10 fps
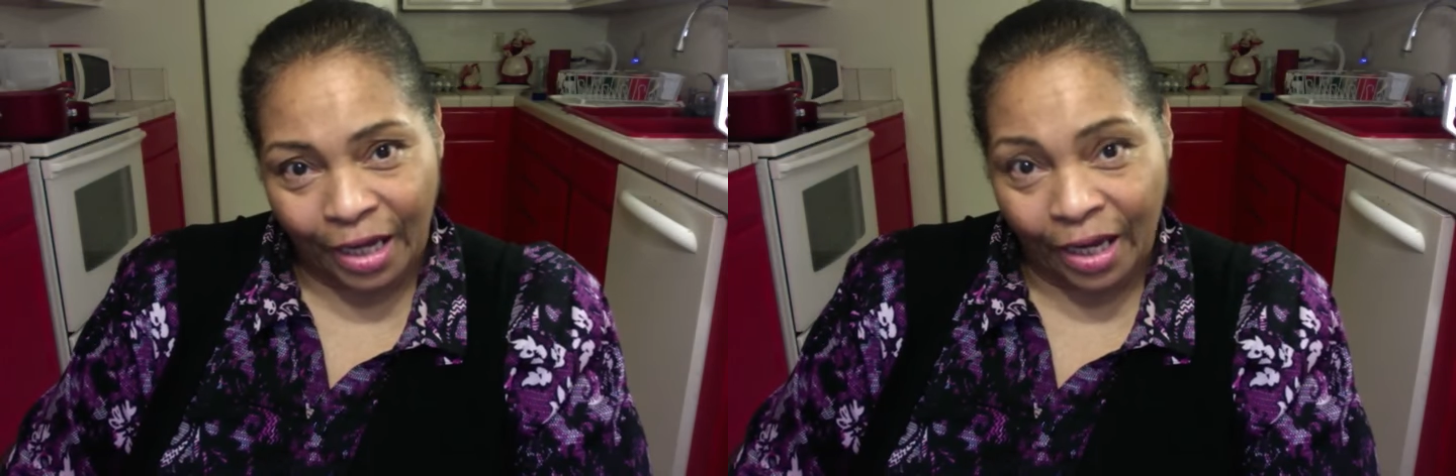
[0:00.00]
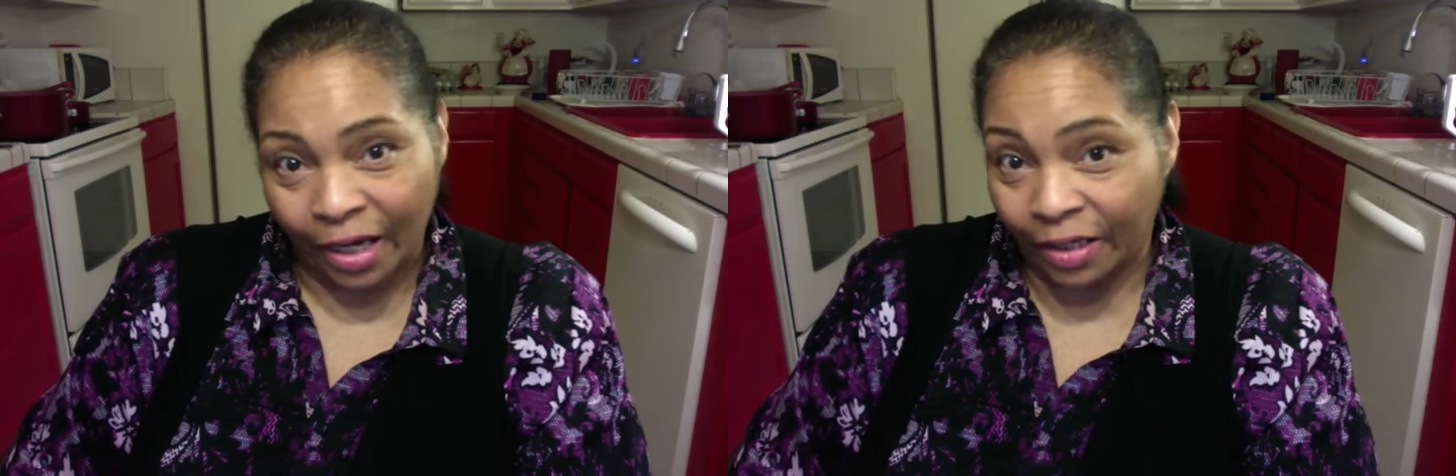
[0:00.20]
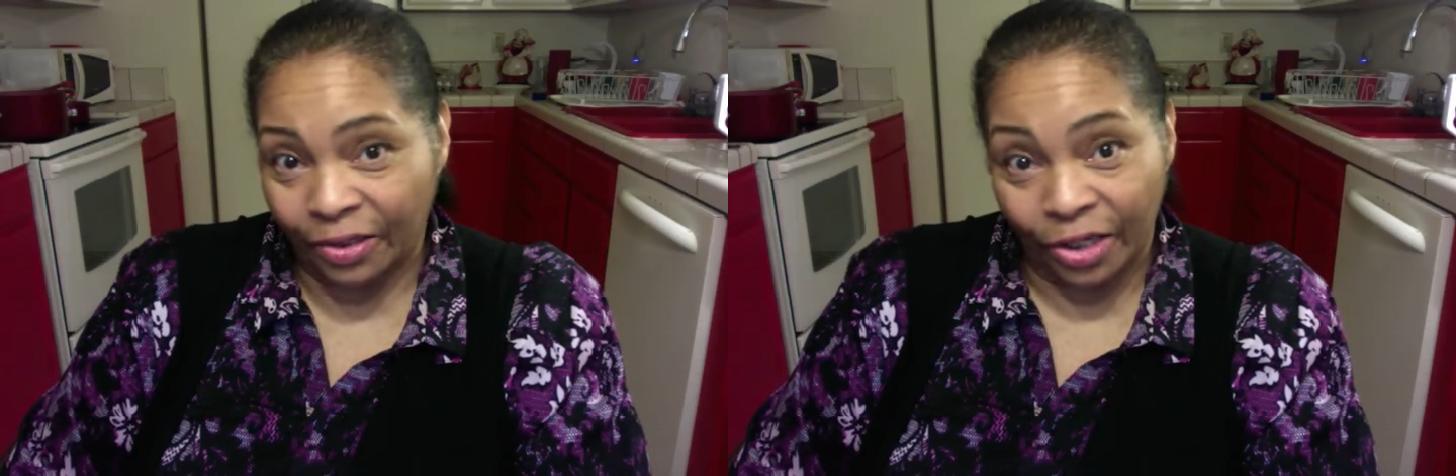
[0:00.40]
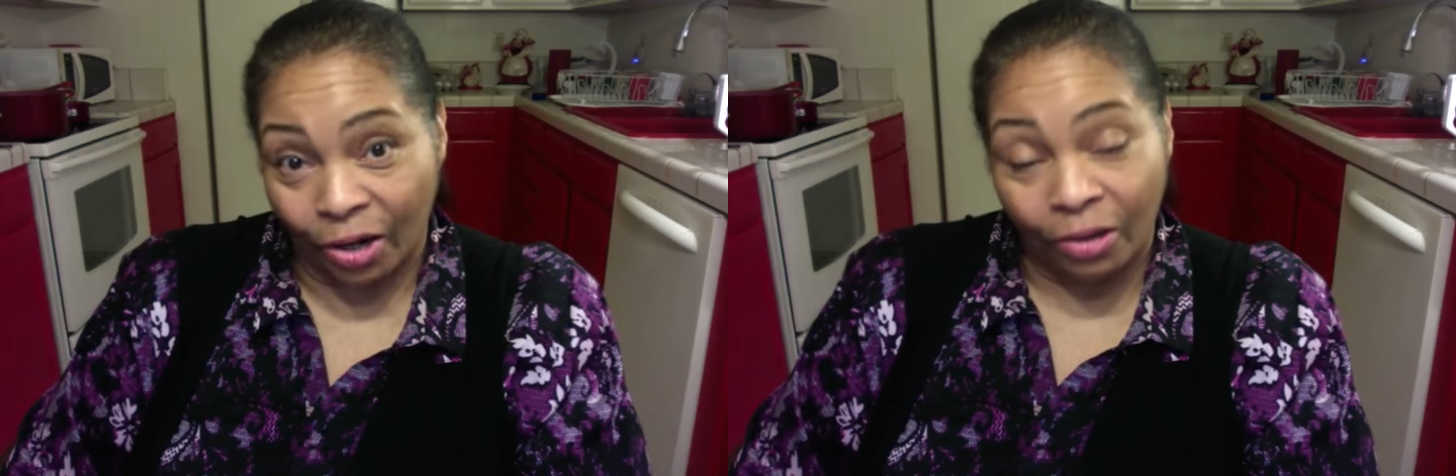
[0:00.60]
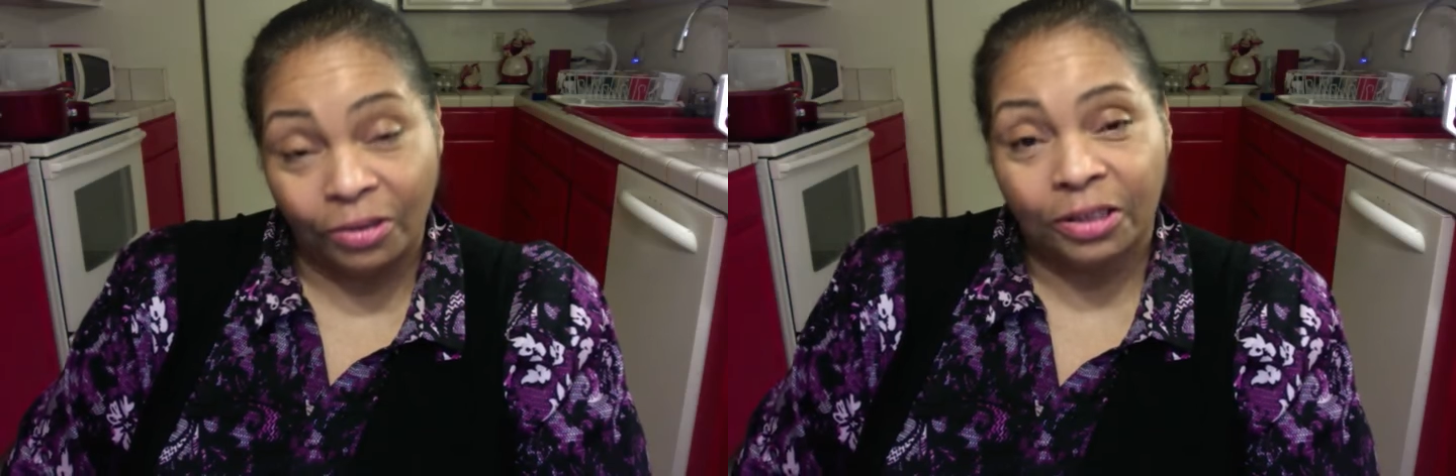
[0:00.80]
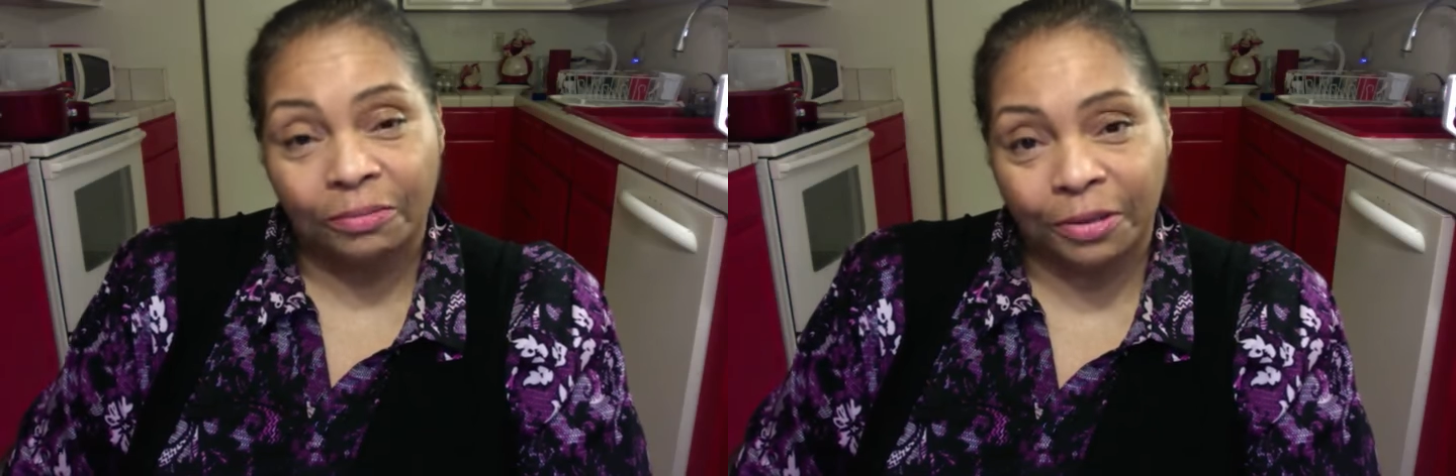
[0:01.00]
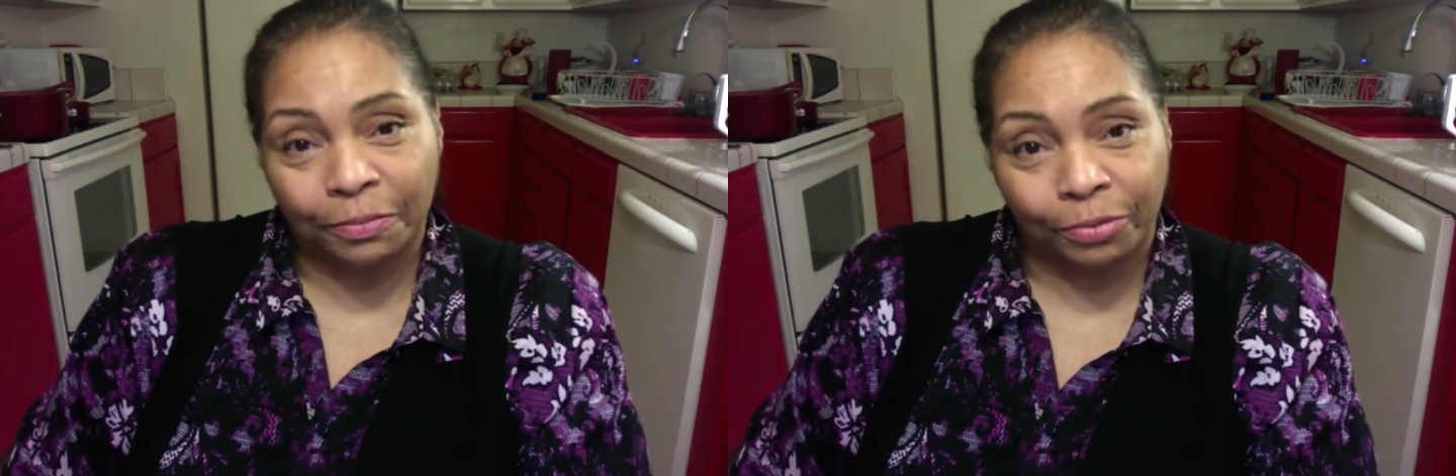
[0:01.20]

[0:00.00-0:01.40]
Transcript: and the ultimate